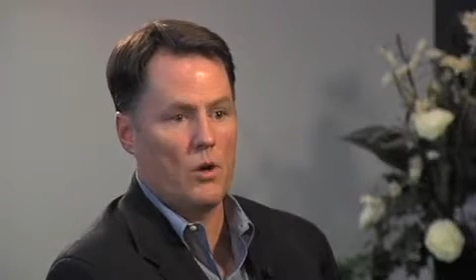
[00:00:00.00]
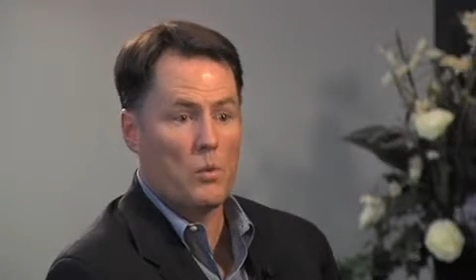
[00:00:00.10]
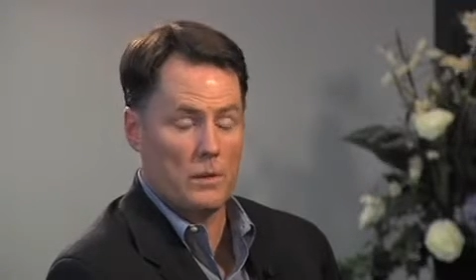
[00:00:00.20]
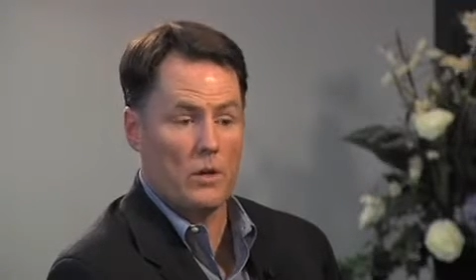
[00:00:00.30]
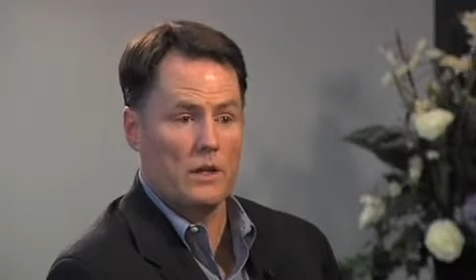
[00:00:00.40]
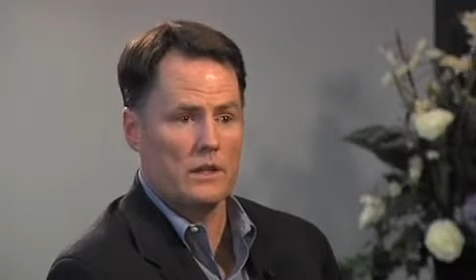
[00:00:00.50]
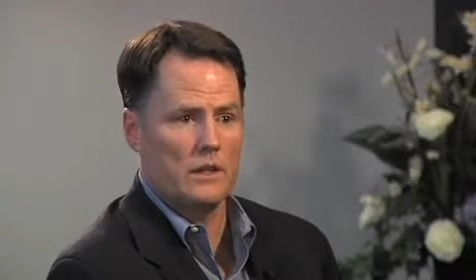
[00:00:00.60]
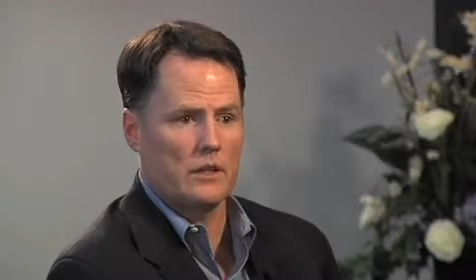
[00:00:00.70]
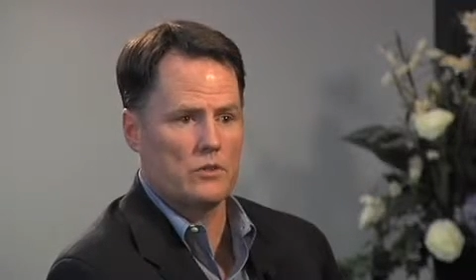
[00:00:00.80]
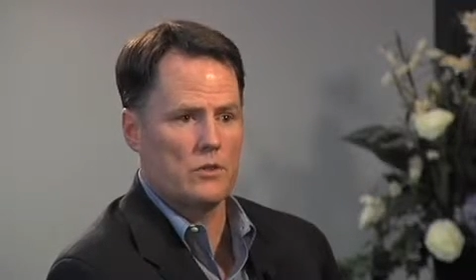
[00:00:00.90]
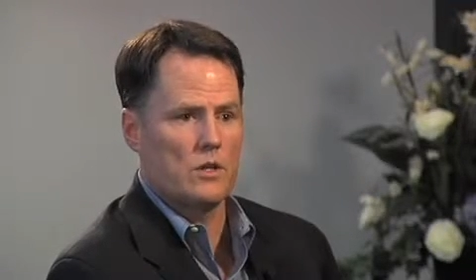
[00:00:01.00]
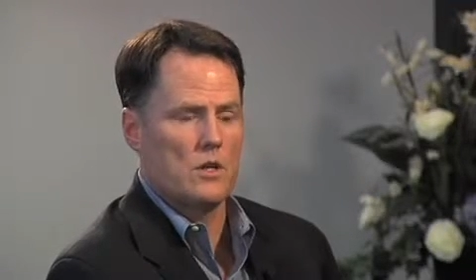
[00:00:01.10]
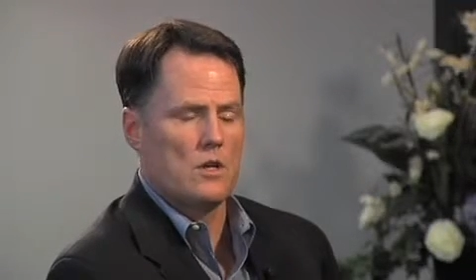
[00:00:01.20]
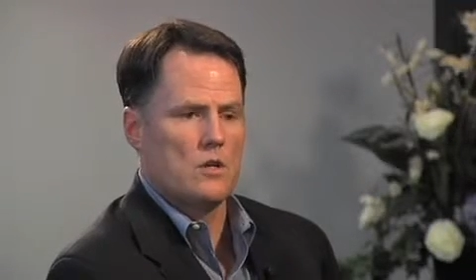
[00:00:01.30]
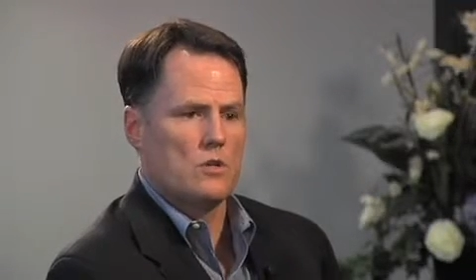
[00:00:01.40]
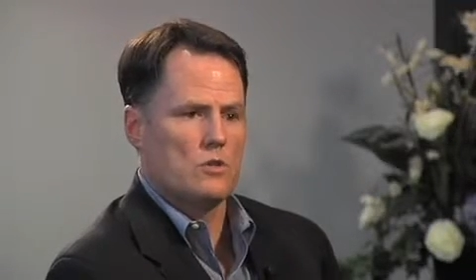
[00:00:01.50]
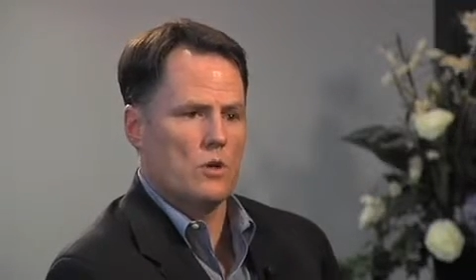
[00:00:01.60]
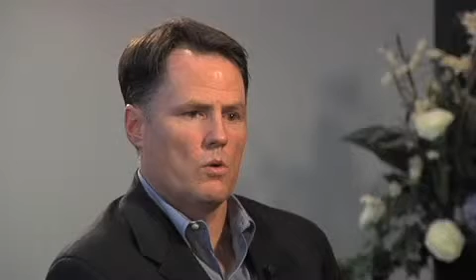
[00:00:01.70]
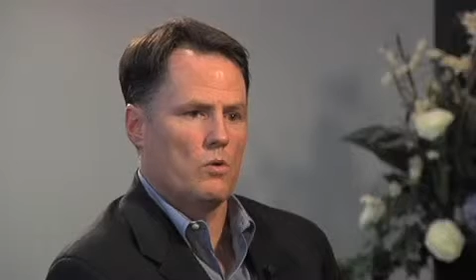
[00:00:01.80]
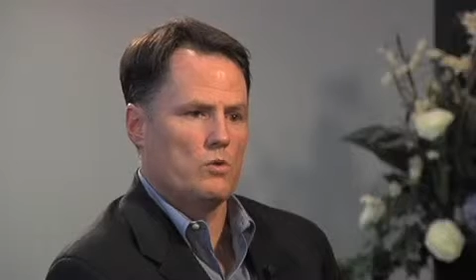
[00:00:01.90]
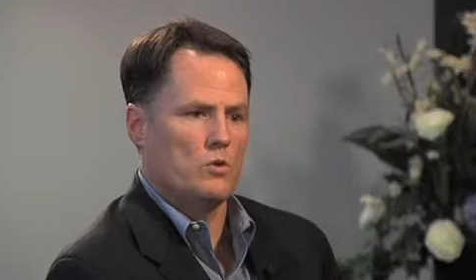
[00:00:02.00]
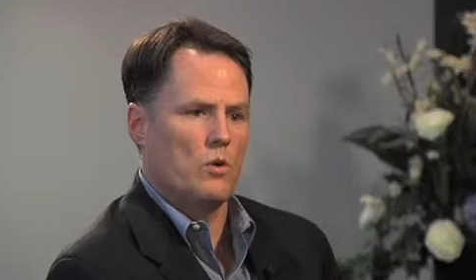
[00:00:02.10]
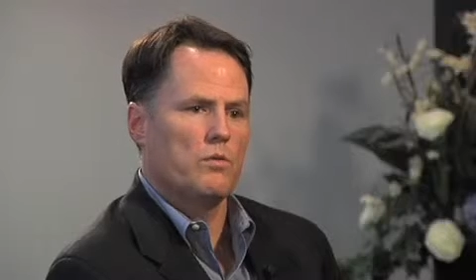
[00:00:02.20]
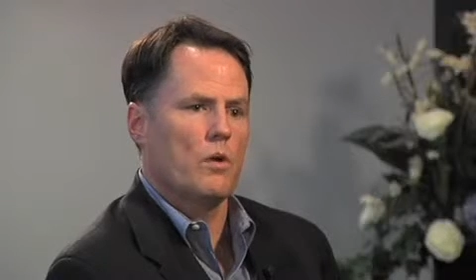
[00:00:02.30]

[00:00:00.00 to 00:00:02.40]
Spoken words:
open architecture. So